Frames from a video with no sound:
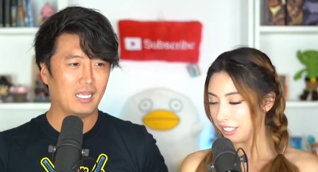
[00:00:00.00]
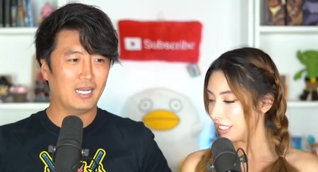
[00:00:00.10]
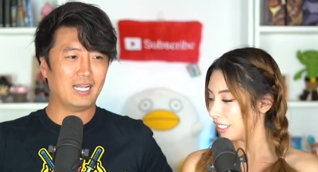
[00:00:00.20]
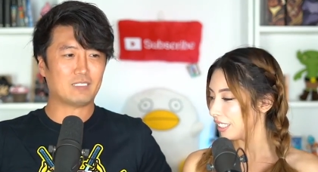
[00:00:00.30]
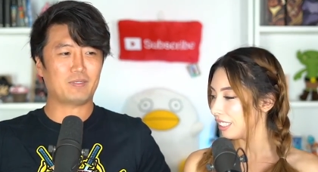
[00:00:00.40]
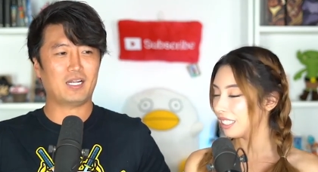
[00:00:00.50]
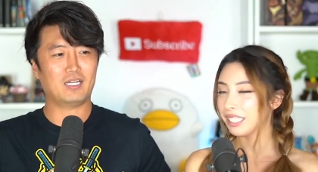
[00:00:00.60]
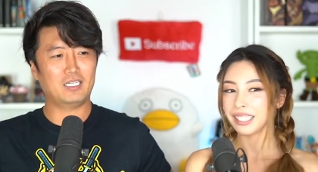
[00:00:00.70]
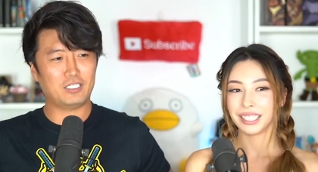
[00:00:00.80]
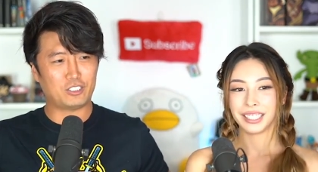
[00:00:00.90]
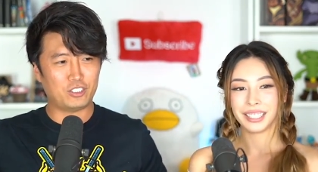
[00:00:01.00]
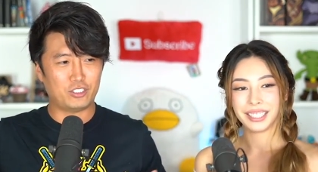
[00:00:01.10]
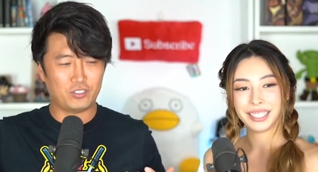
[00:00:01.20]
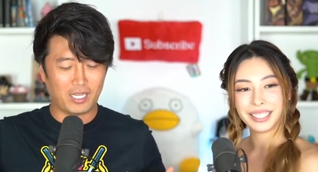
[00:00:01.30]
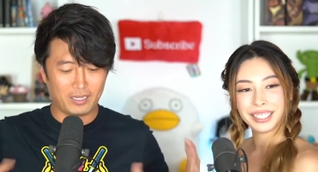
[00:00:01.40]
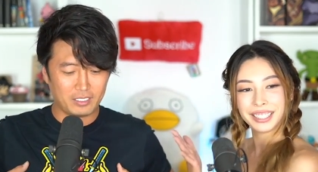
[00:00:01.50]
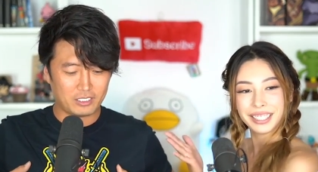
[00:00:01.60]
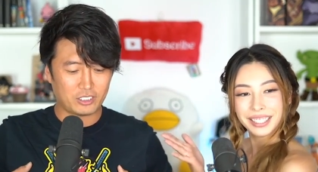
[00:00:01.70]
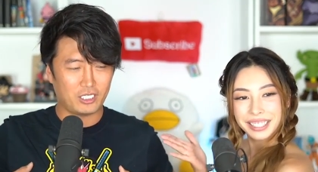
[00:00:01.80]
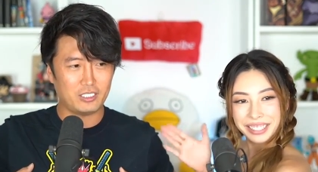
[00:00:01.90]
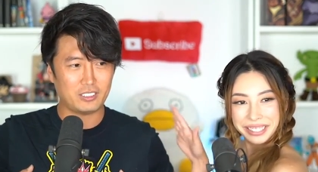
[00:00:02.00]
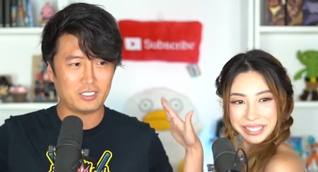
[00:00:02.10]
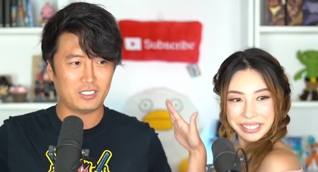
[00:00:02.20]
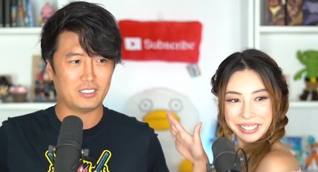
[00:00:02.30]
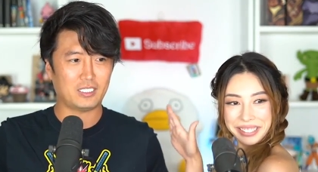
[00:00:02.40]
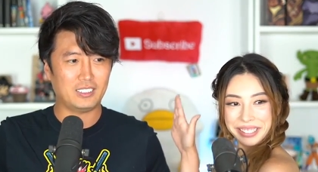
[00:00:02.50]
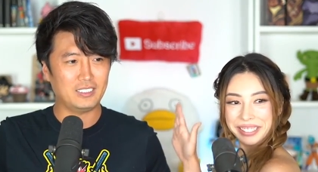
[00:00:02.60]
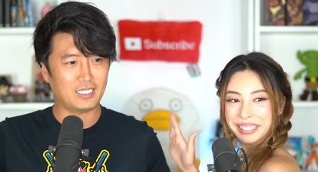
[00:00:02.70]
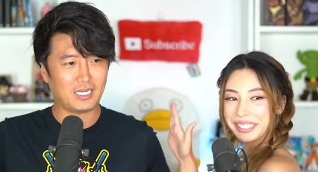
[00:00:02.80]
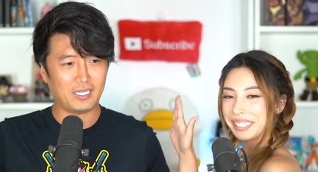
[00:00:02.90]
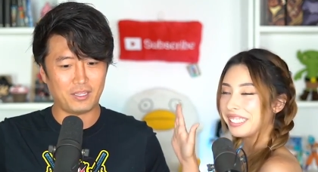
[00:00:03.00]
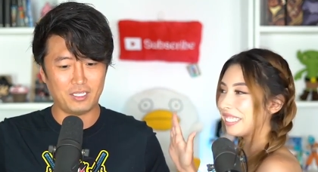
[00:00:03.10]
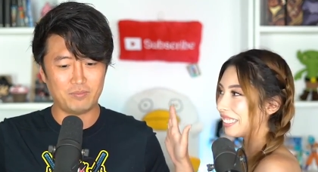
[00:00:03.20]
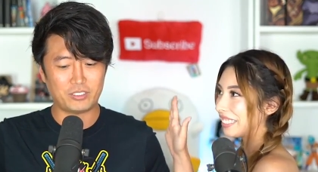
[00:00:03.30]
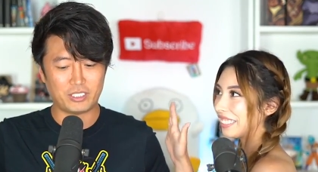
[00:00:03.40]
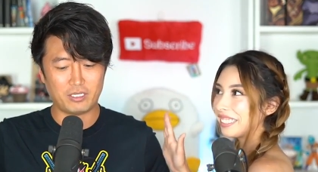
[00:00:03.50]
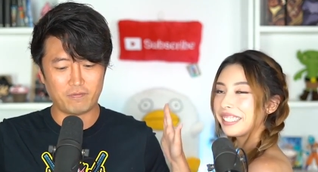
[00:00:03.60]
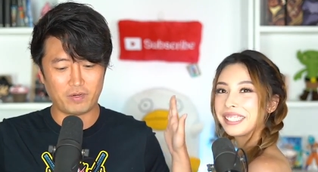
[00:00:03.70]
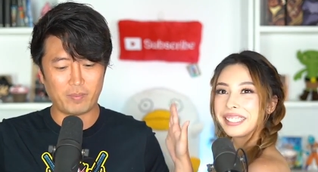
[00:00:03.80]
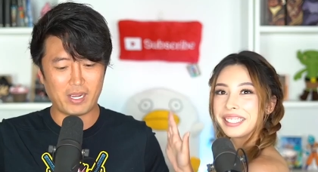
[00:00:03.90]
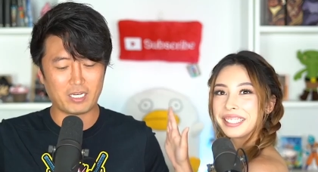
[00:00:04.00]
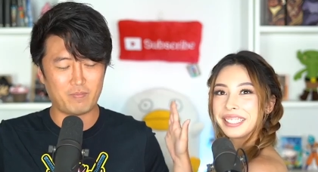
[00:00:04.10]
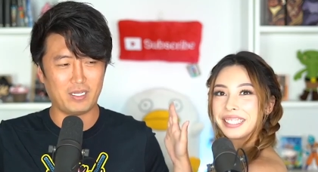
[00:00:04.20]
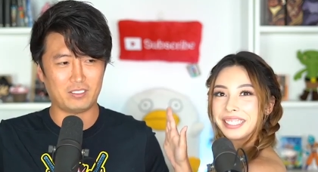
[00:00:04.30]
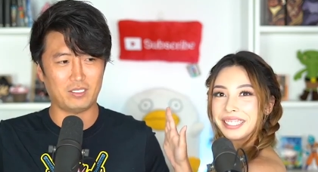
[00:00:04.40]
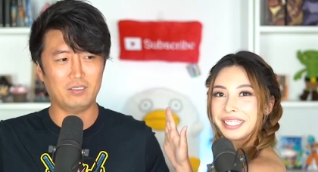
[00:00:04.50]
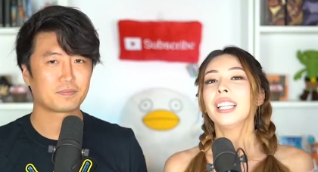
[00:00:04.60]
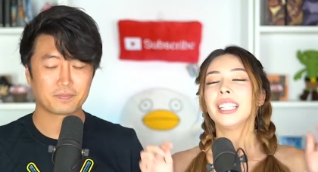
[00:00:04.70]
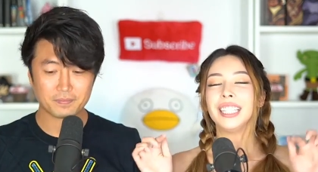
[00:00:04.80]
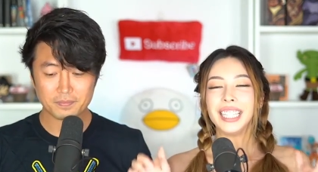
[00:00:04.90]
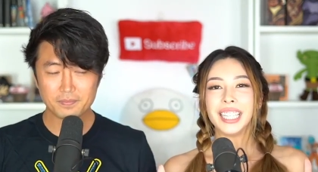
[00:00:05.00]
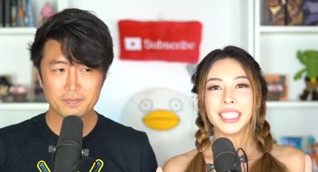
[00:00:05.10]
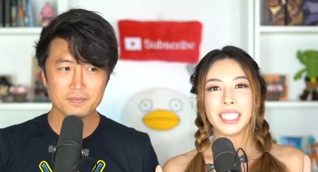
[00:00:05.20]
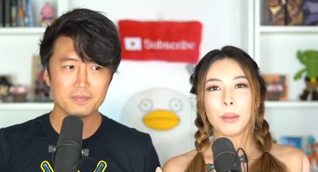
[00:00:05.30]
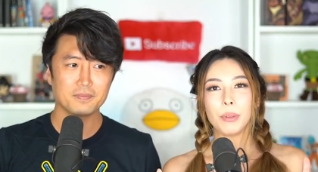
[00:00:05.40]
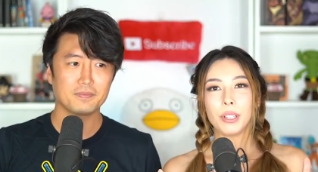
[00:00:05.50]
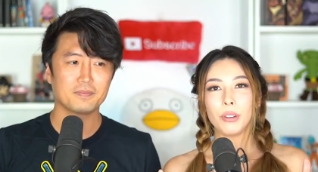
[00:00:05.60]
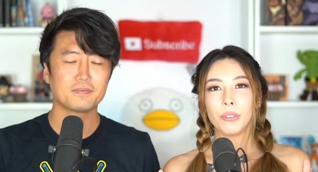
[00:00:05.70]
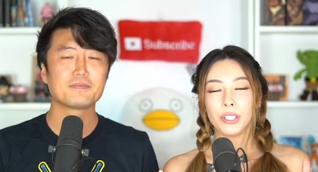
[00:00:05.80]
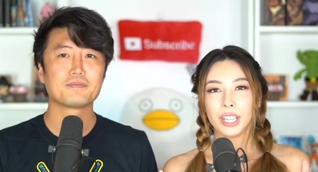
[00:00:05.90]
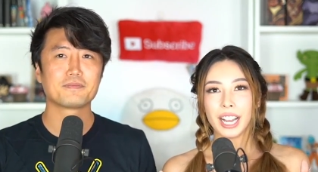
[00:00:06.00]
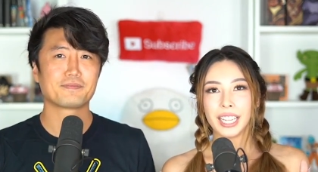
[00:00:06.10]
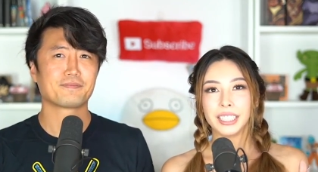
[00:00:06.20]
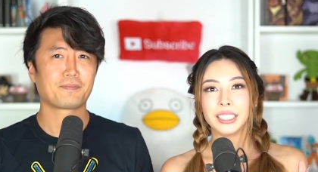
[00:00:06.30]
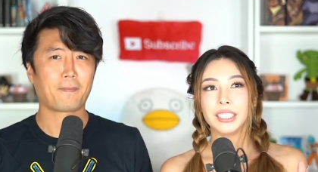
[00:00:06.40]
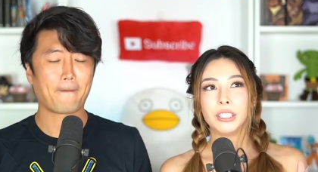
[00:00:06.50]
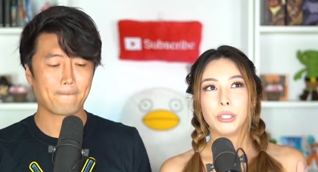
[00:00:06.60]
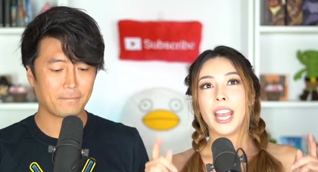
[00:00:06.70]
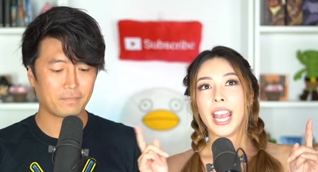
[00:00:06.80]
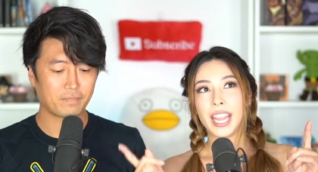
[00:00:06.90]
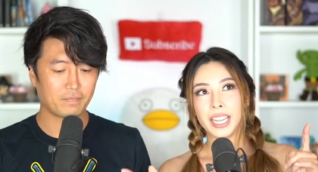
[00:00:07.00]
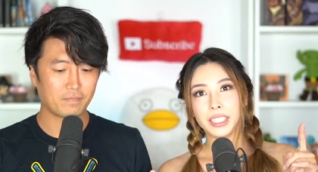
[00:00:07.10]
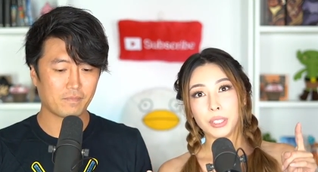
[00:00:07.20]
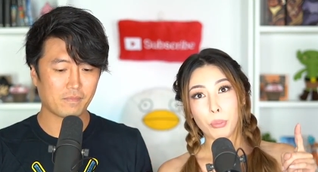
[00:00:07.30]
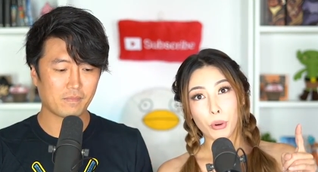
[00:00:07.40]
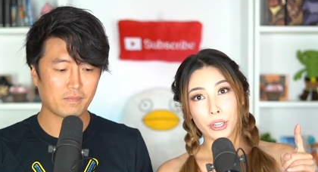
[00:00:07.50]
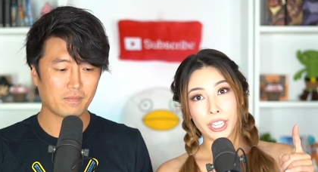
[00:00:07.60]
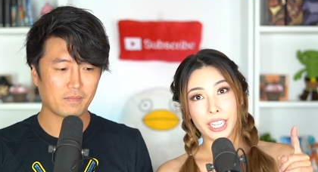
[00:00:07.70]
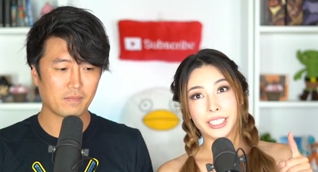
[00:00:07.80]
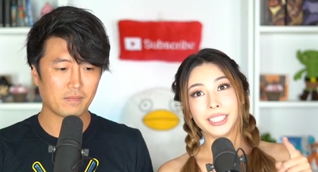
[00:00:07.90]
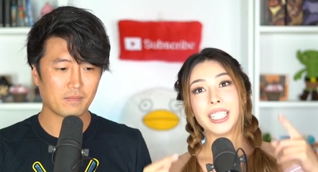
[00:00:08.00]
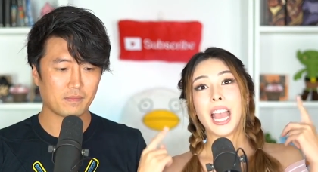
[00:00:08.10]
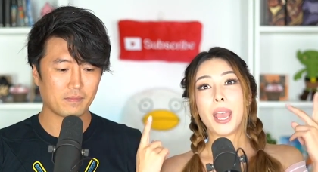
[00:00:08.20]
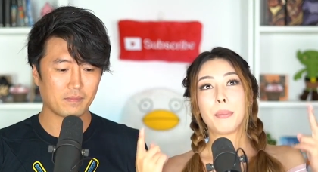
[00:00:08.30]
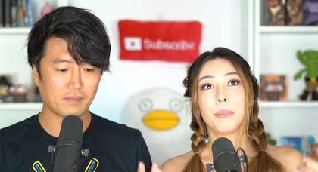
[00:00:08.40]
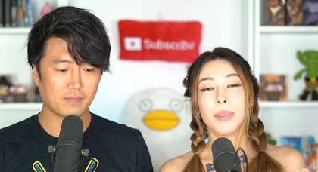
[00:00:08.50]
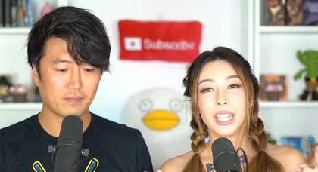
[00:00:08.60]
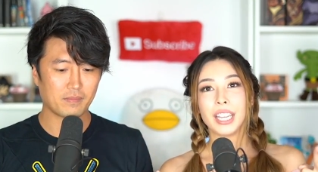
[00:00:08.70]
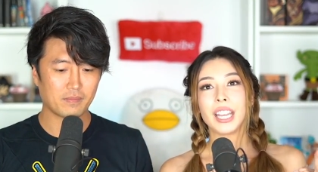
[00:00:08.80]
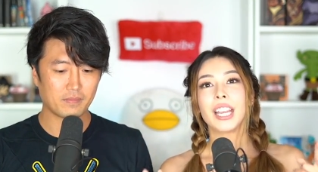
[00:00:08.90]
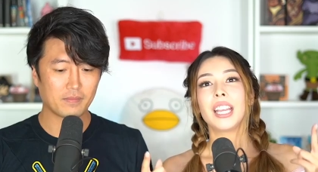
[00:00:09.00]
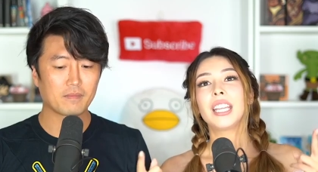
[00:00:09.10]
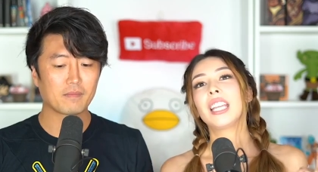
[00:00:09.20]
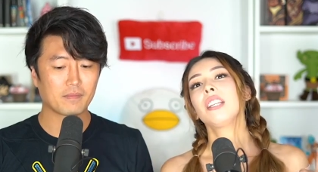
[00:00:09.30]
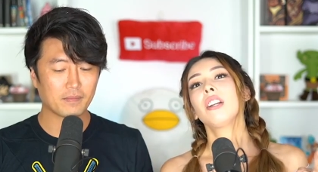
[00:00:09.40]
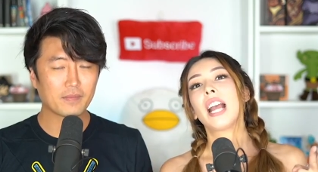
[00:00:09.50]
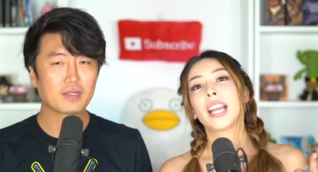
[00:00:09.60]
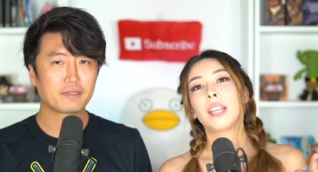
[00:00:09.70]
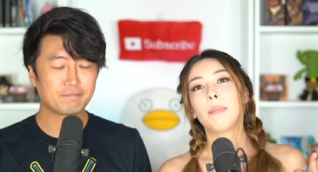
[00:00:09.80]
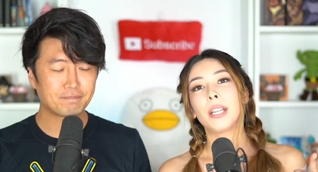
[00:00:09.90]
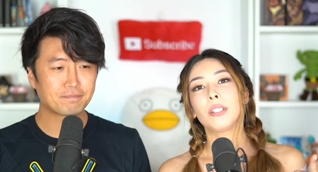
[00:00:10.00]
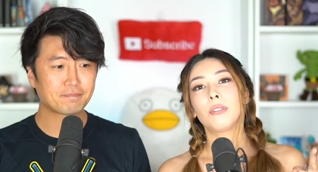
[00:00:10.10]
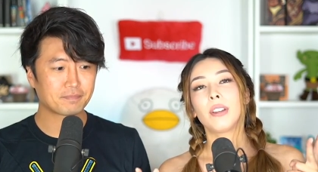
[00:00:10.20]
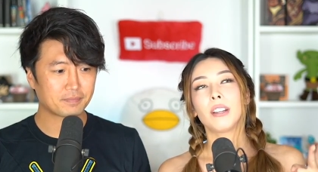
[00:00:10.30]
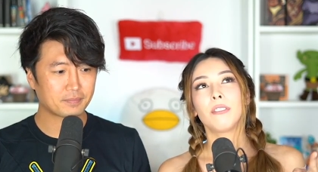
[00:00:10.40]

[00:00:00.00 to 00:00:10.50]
Speaker 1: And last but not least, you do get this shirt. It's an isekai themed shirt from Akibento.
Speaker 2: The link is down below for you guys to A, support us, and B, Get your Akibento very